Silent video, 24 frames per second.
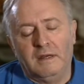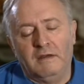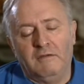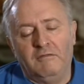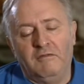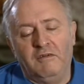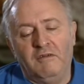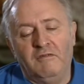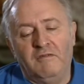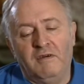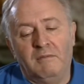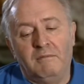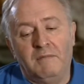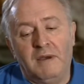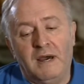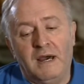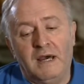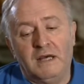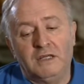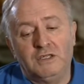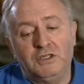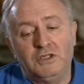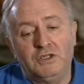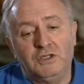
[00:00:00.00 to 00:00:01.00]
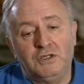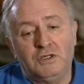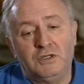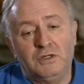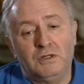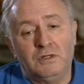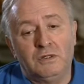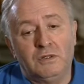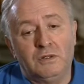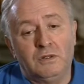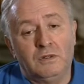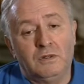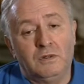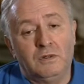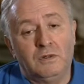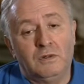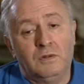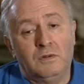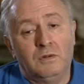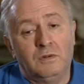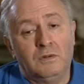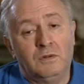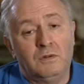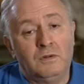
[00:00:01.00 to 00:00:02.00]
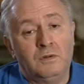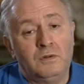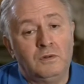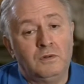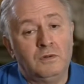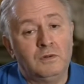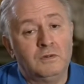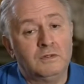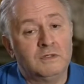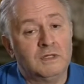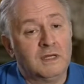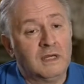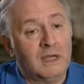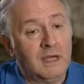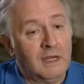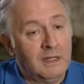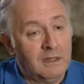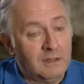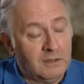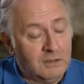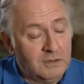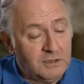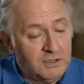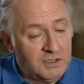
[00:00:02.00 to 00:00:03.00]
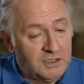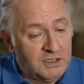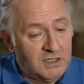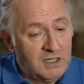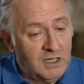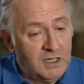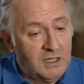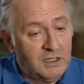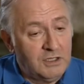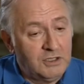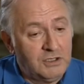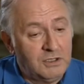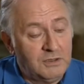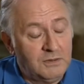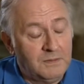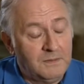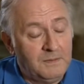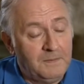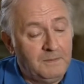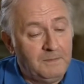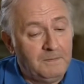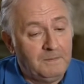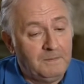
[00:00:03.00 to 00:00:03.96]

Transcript: We were marched to the railroad station,